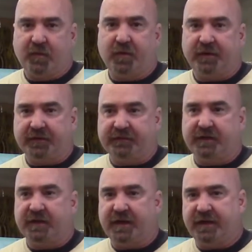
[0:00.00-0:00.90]
pouring the
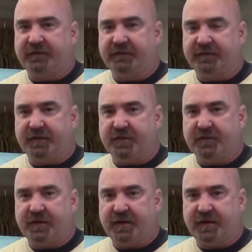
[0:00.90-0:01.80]
C-cast.
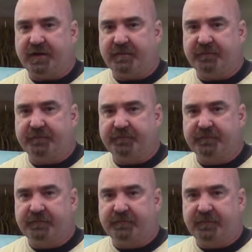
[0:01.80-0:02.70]
So
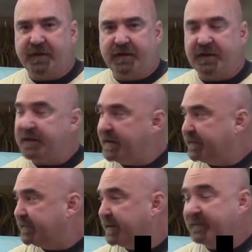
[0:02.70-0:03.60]

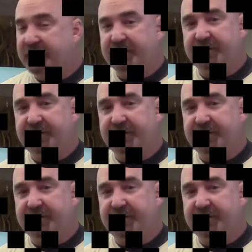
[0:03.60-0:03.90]
anyhow, time to get